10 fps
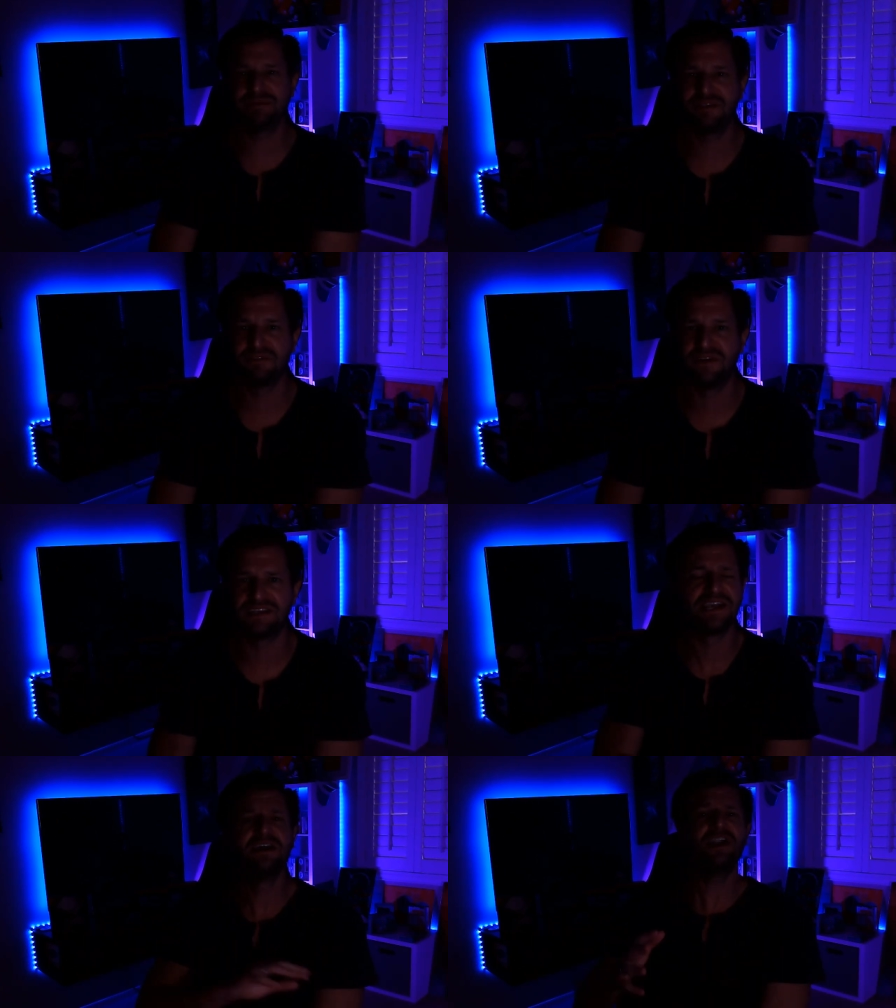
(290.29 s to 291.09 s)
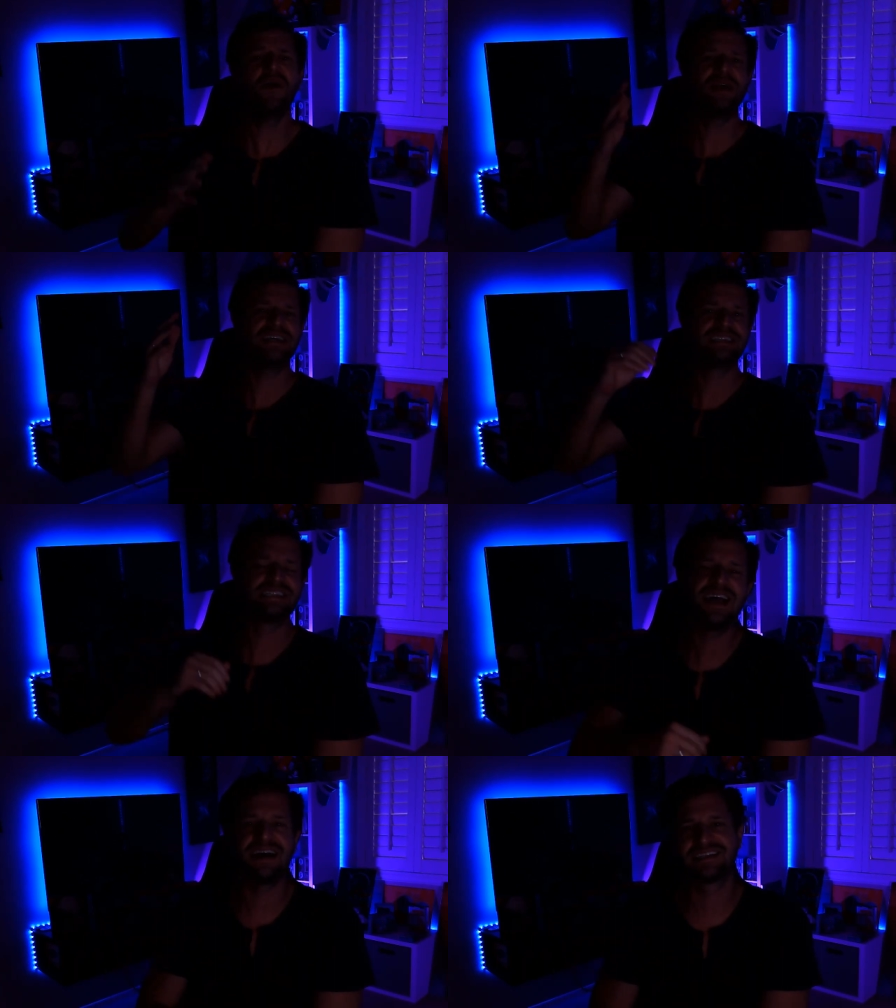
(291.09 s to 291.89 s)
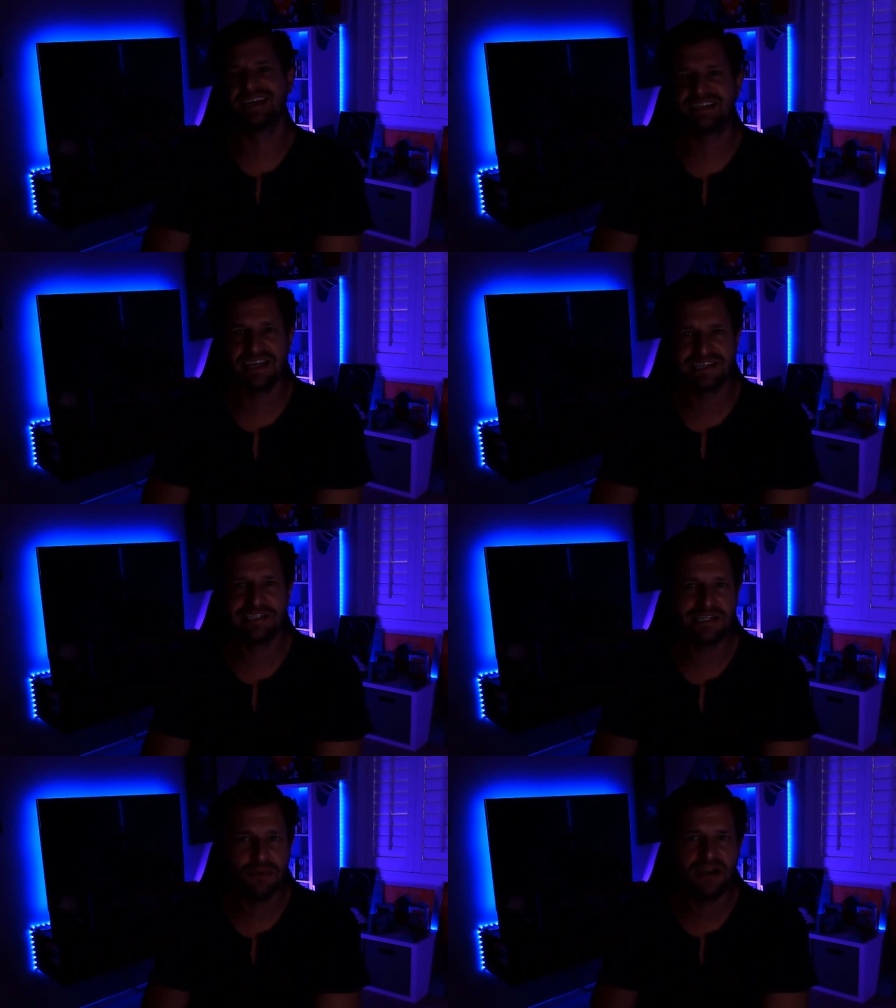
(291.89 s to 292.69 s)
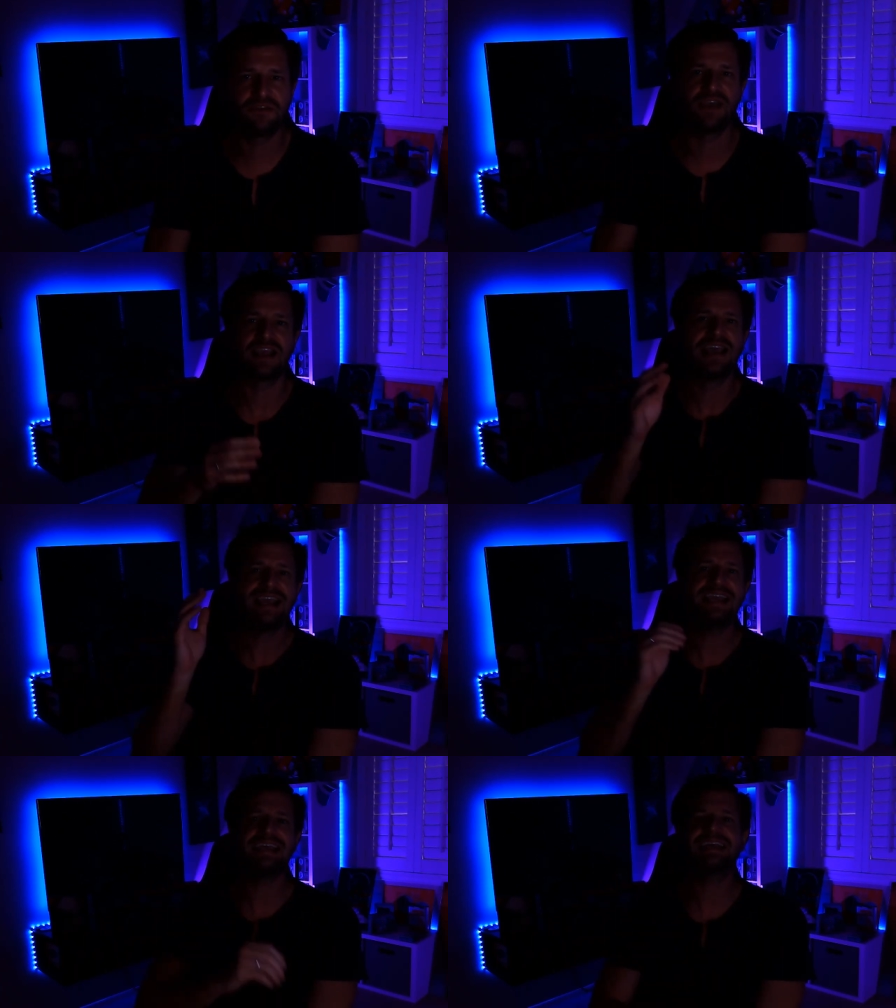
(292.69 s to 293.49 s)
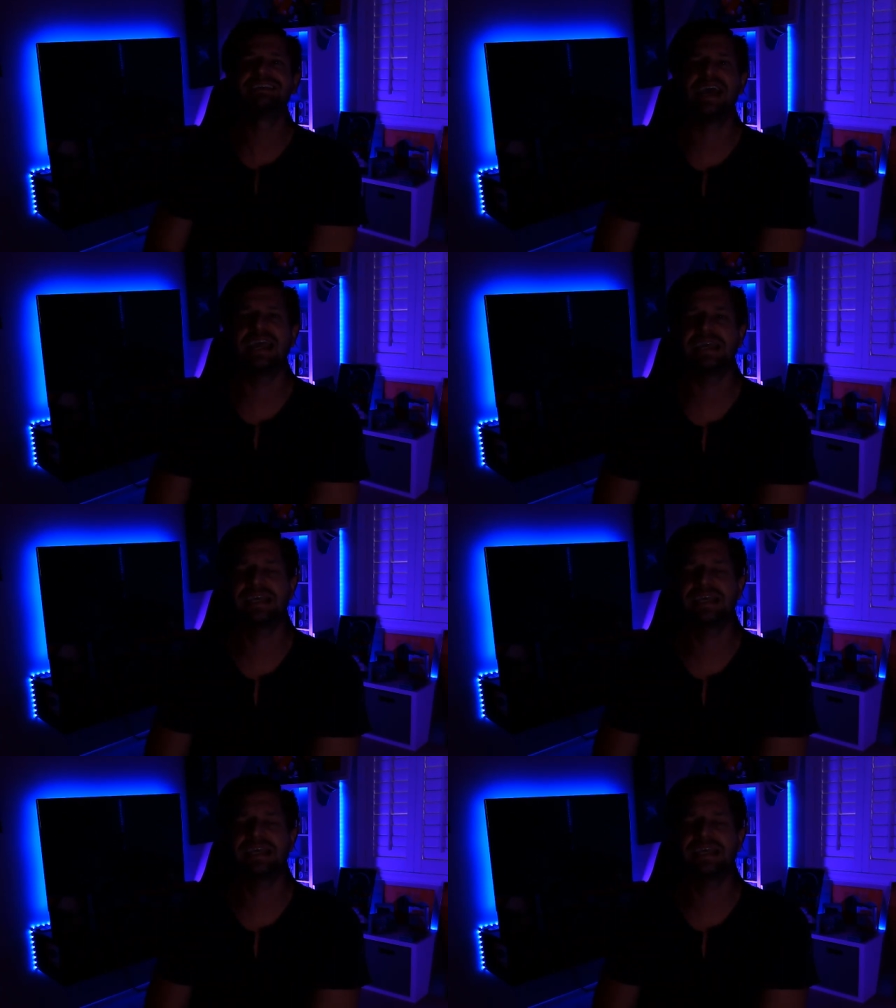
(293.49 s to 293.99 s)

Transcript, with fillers: me in the face. No, it sucks. It doesn't do anything. It is a